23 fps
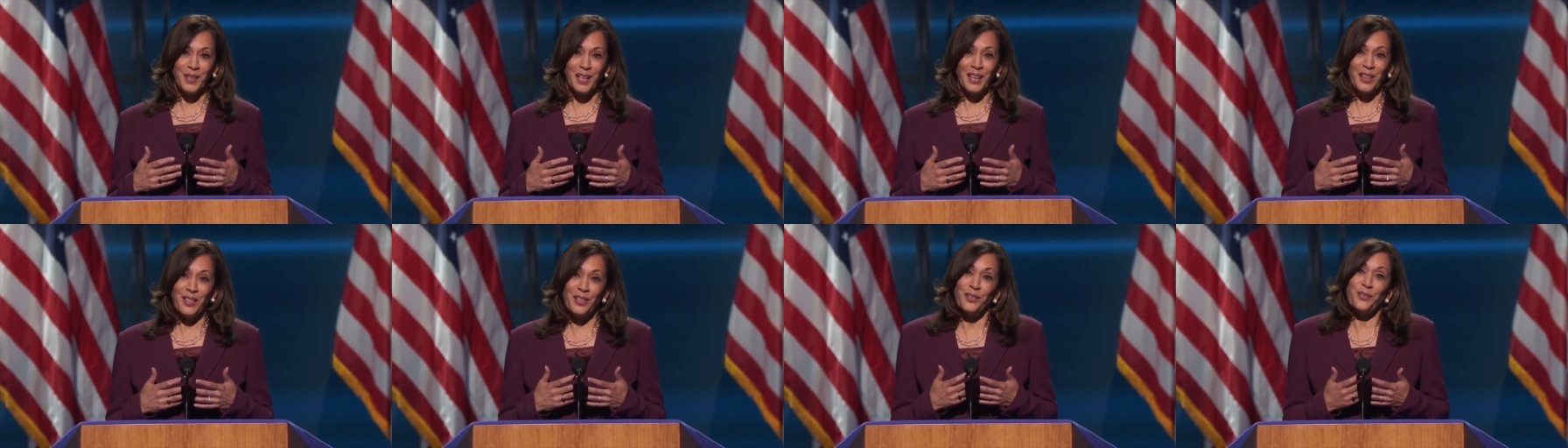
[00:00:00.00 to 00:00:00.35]

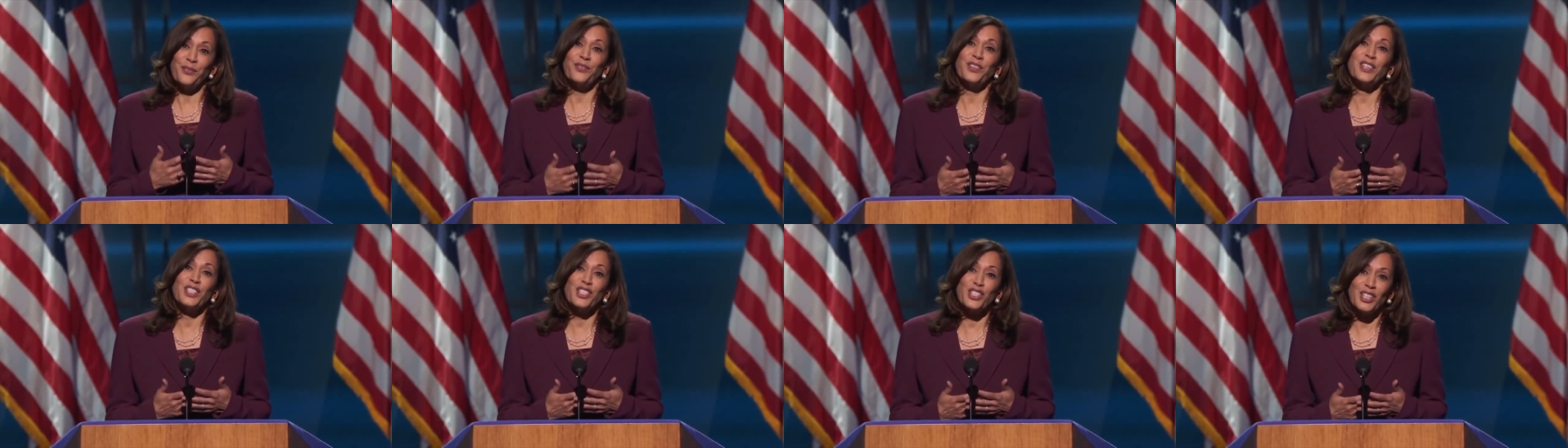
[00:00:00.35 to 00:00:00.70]
the
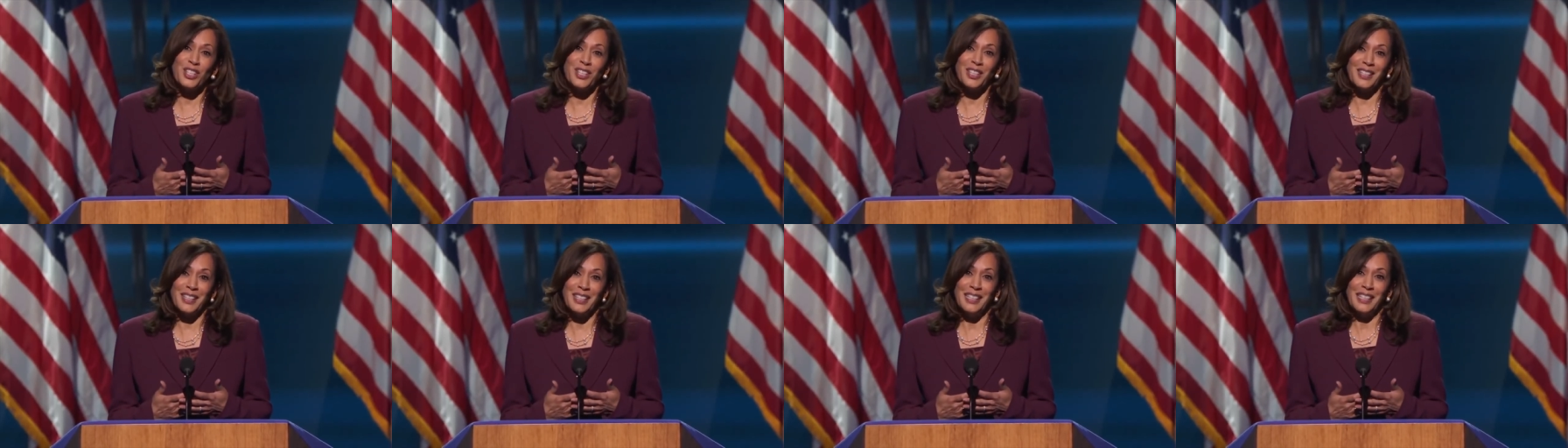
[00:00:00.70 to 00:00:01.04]

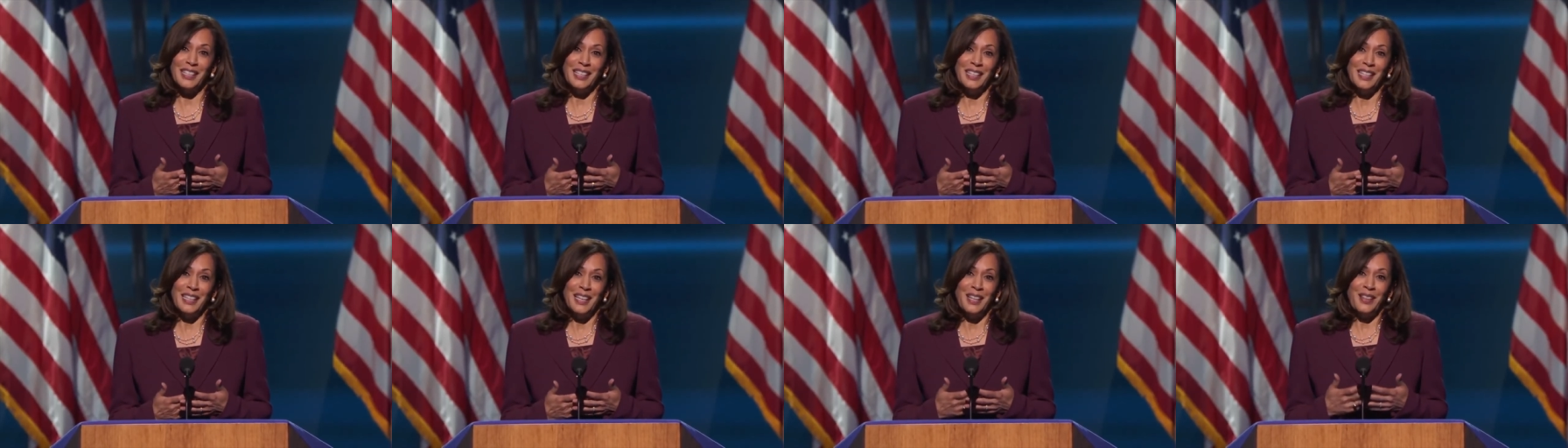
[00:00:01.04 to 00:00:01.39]
vision
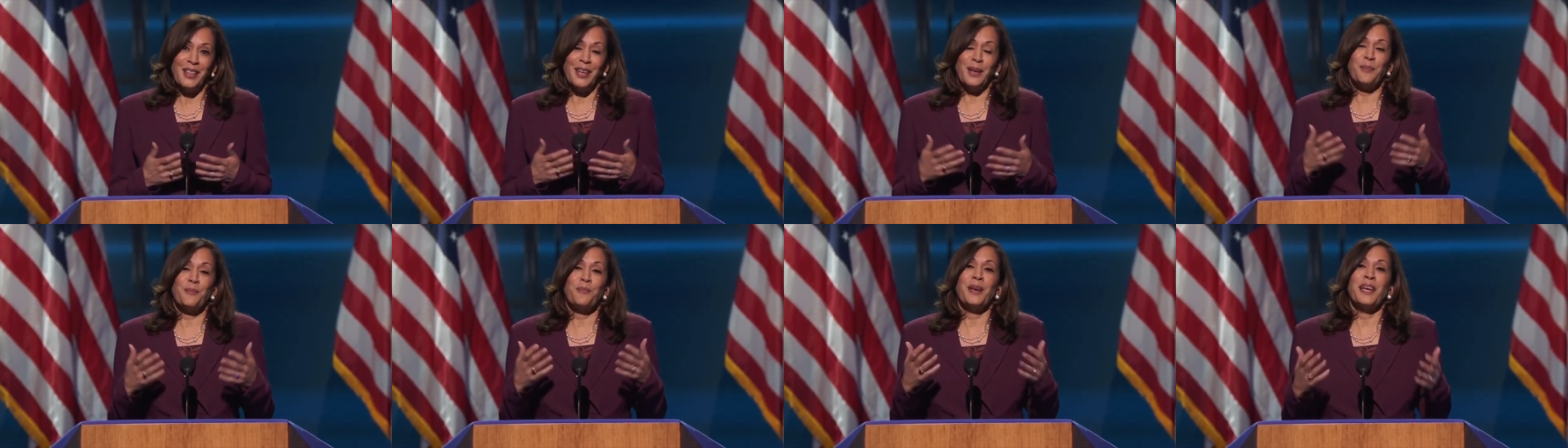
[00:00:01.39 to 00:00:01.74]

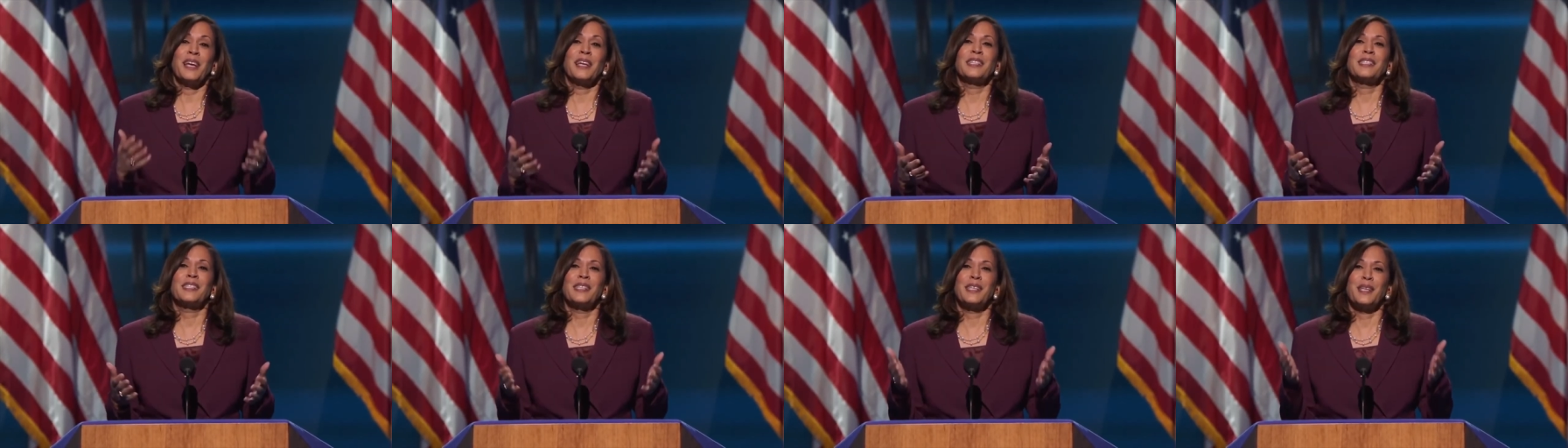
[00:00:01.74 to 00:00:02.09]
that
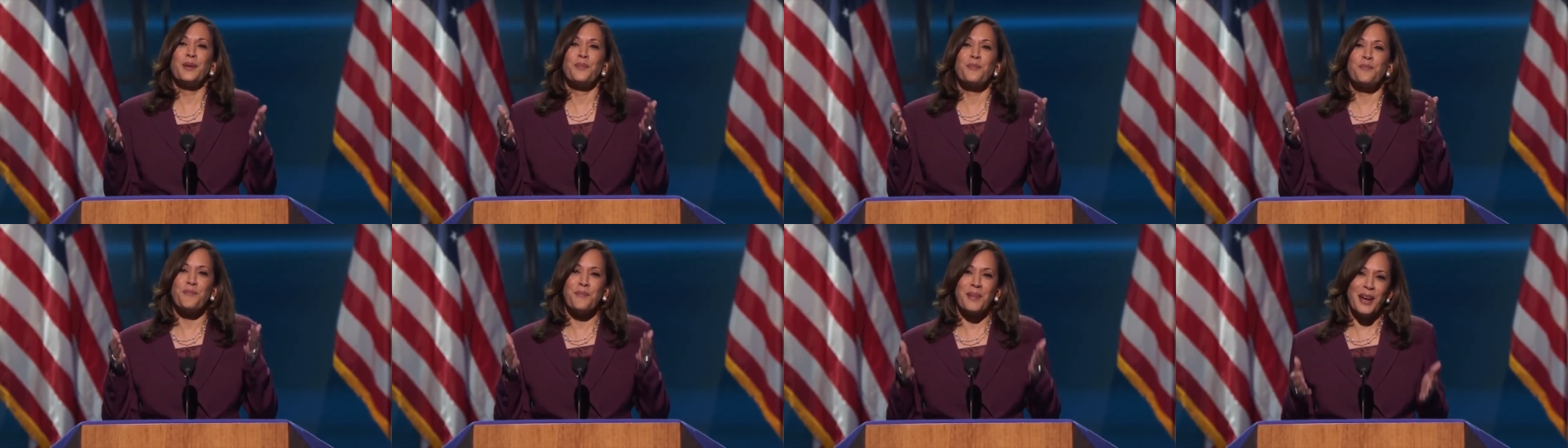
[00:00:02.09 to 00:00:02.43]
makes the
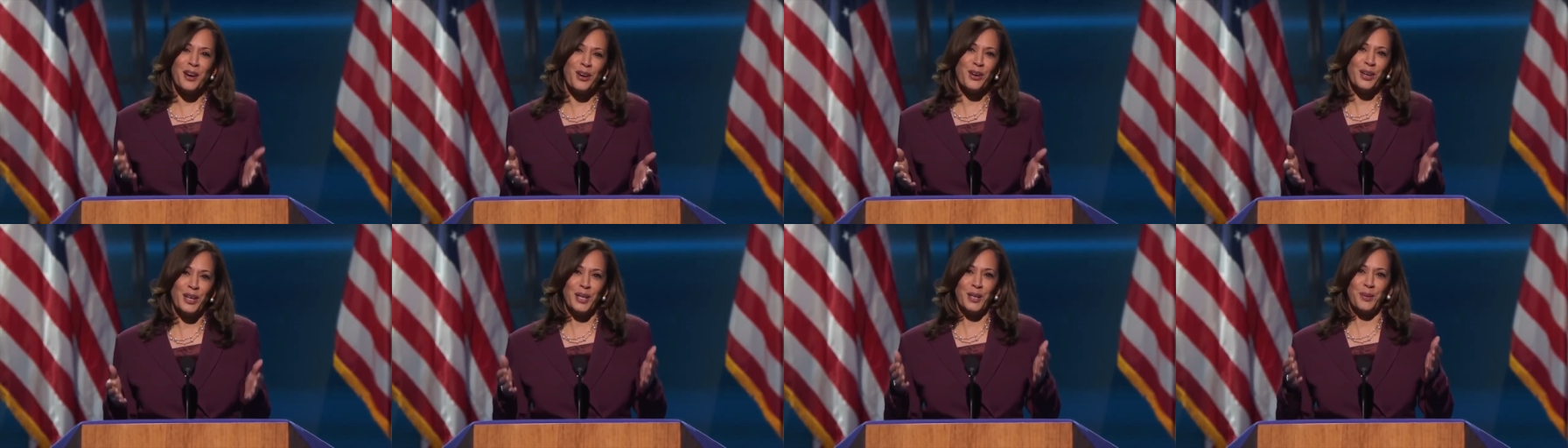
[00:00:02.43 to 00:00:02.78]

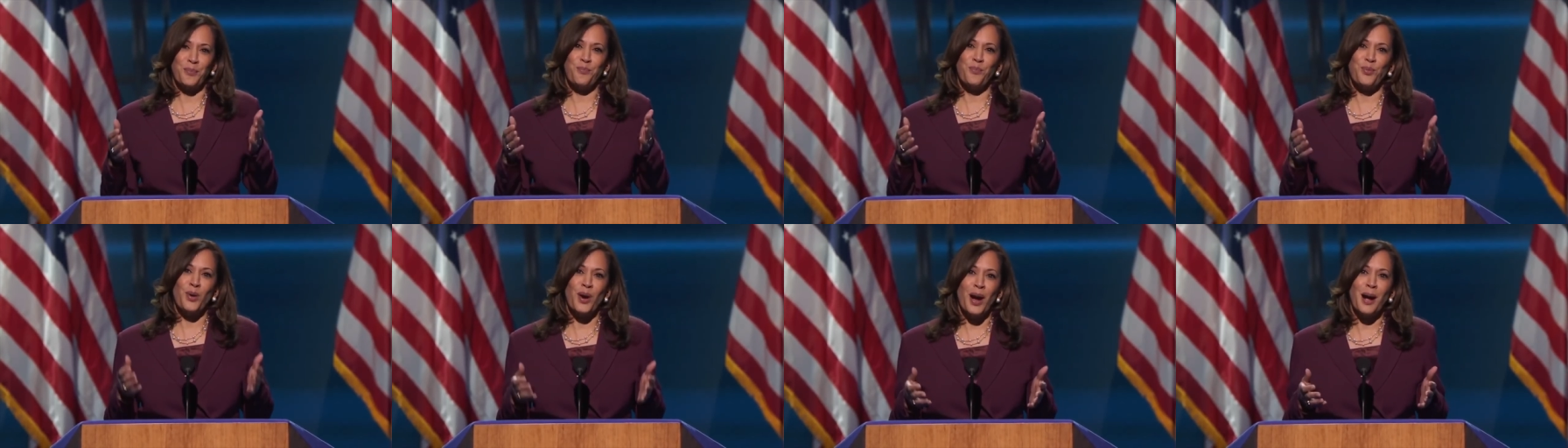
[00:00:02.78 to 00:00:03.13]
American
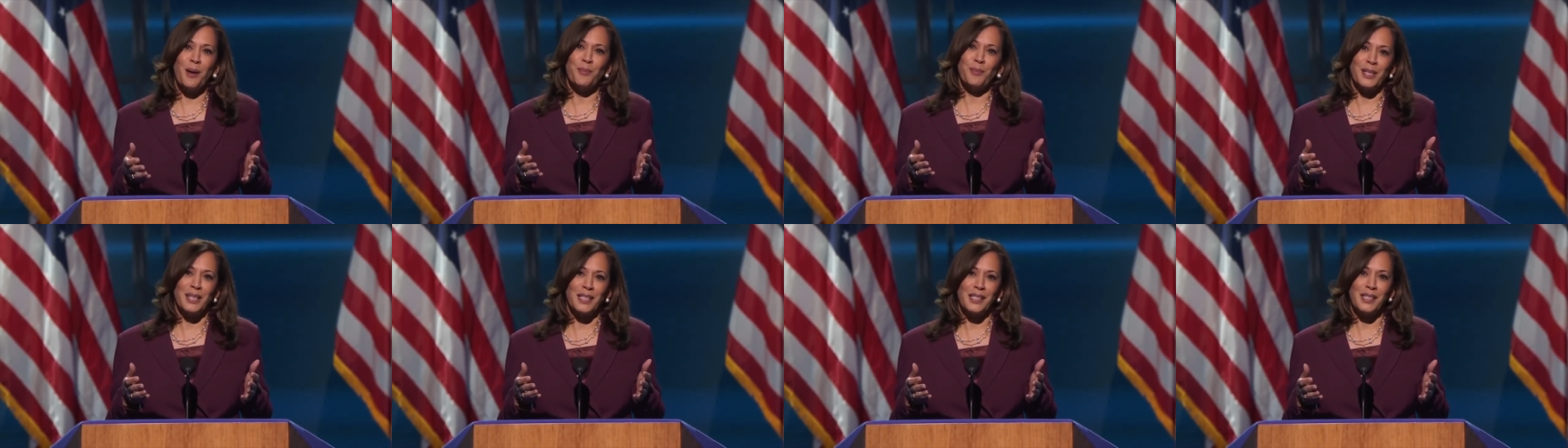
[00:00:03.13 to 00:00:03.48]

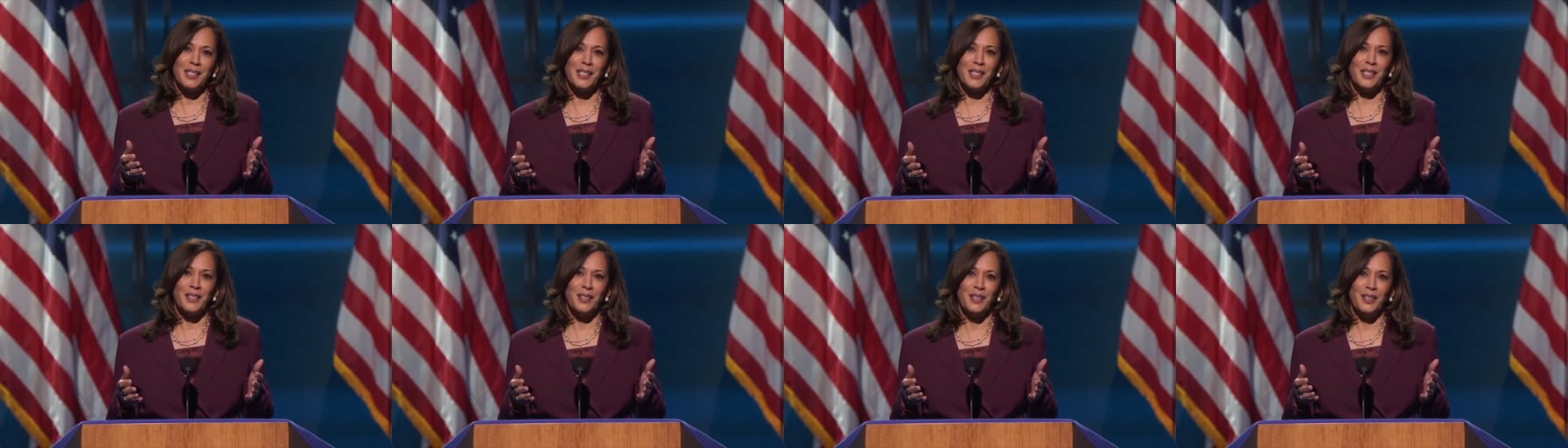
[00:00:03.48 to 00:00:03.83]

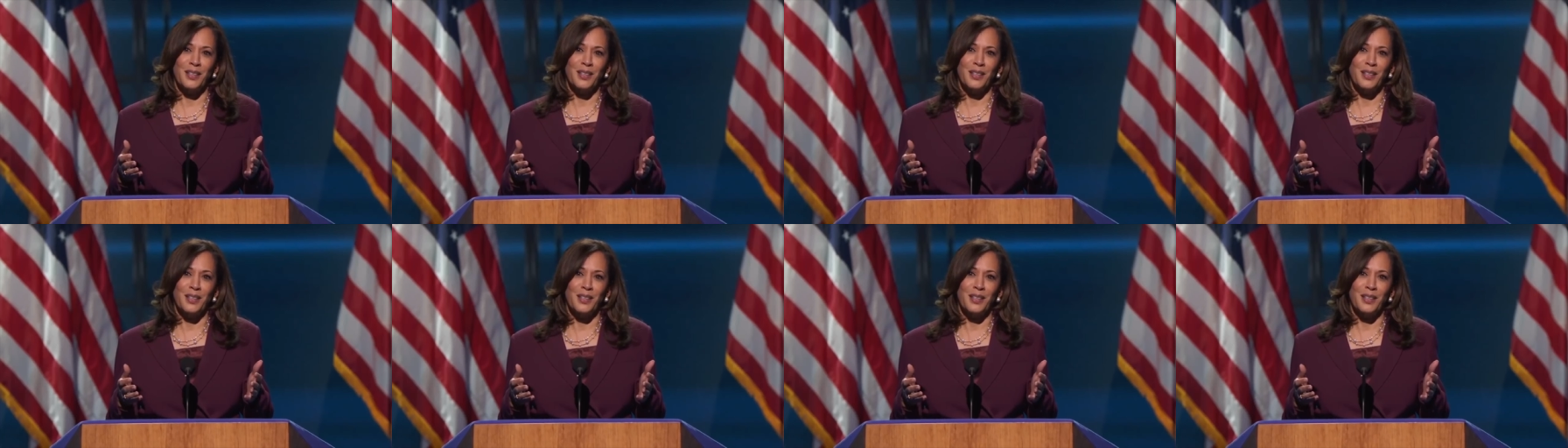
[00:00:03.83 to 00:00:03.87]
promise,